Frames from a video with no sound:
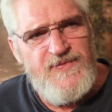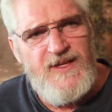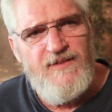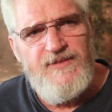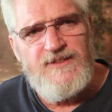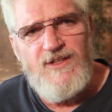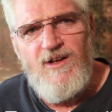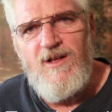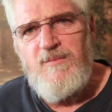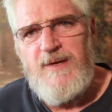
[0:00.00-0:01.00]
If it's
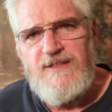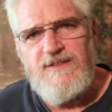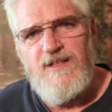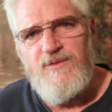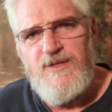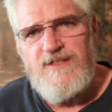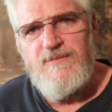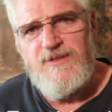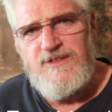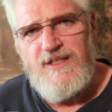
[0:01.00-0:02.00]
all based on a
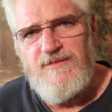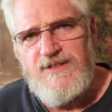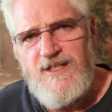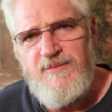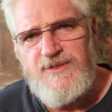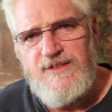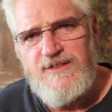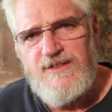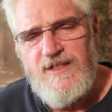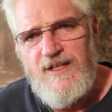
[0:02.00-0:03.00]
reasonable set of
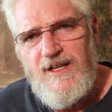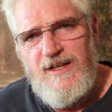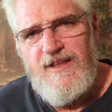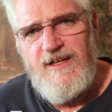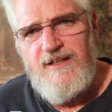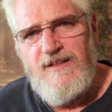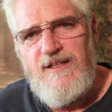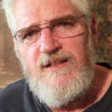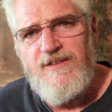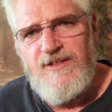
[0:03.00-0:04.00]
assumptions, then the
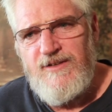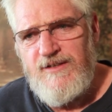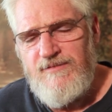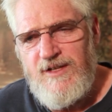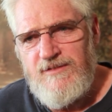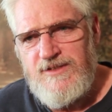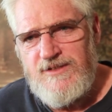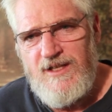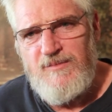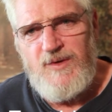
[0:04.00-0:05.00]
legal theory involved is
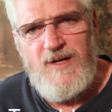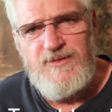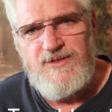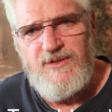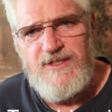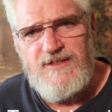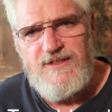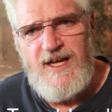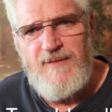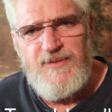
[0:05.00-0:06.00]
called promissory
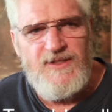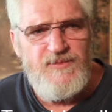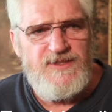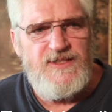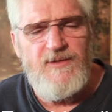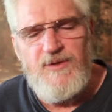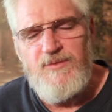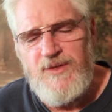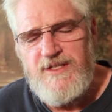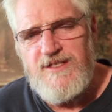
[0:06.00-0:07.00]
estoppel, and we say we
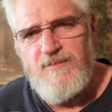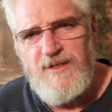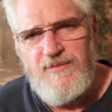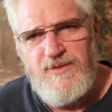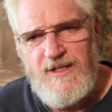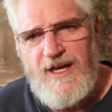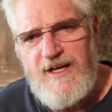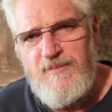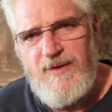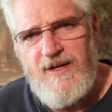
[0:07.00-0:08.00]
reasonably
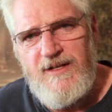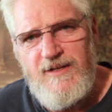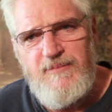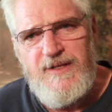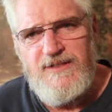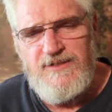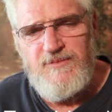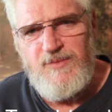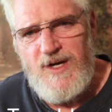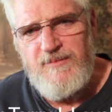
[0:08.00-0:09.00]
relied upon the bids
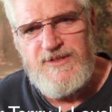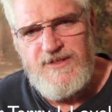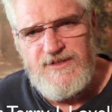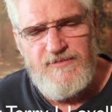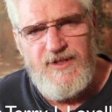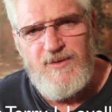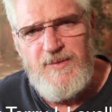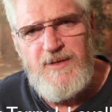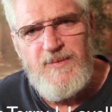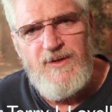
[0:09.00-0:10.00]
and promises of other
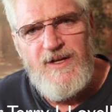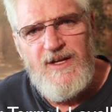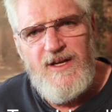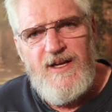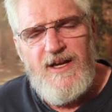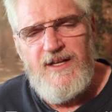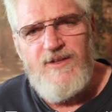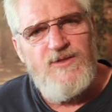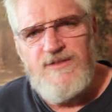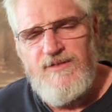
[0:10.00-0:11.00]
people, and
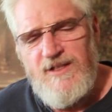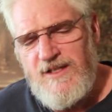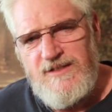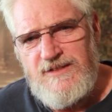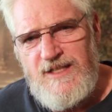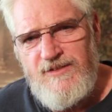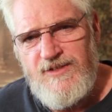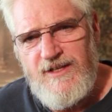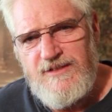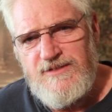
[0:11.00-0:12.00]
those have all gone south
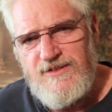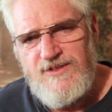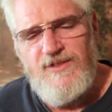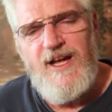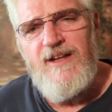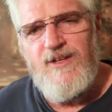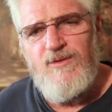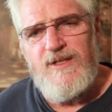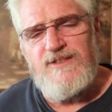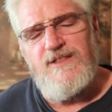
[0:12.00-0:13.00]
on us. So now the
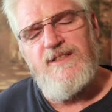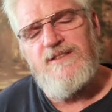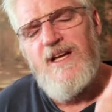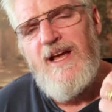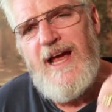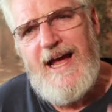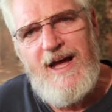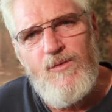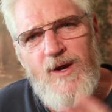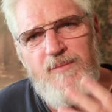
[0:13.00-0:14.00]
question is,
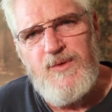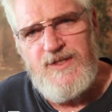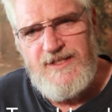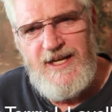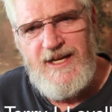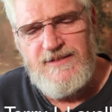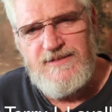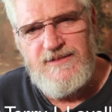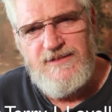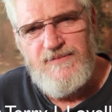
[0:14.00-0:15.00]
how do I
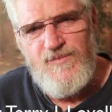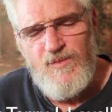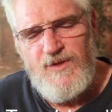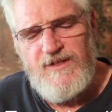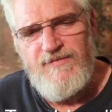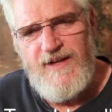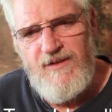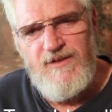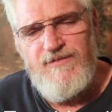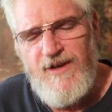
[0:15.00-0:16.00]
protect what the
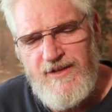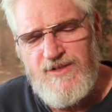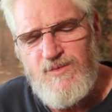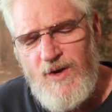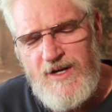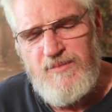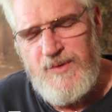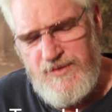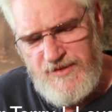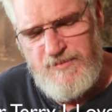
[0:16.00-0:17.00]
founding fathers wanted
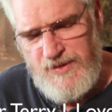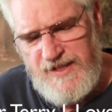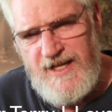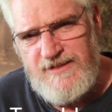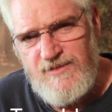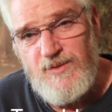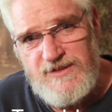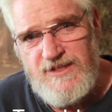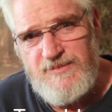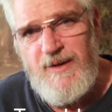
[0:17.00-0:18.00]
protected,
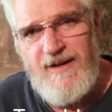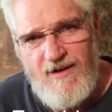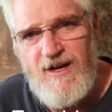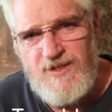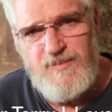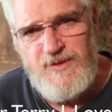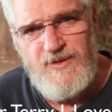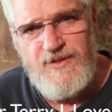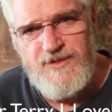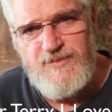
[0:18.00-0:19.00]
which is my
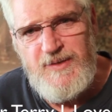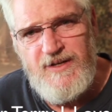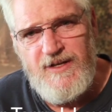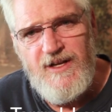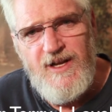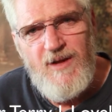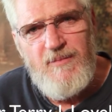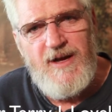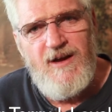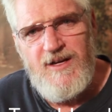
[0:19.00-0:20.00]
entrepreneurial spirit,
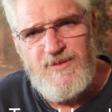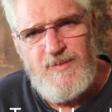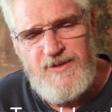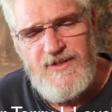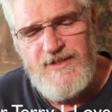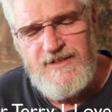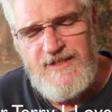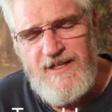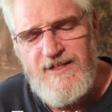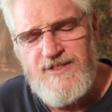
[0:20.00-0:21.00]
my entrepreneurial
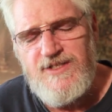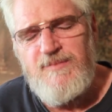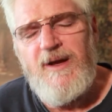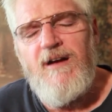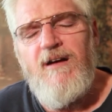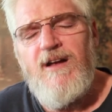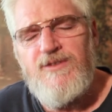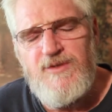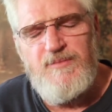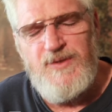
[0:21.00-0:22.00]
intelligence, my
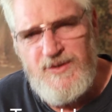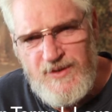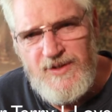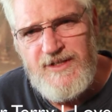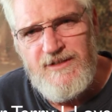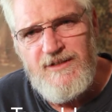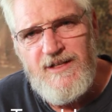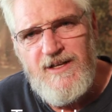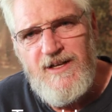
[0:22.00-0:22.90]
entrepreneurial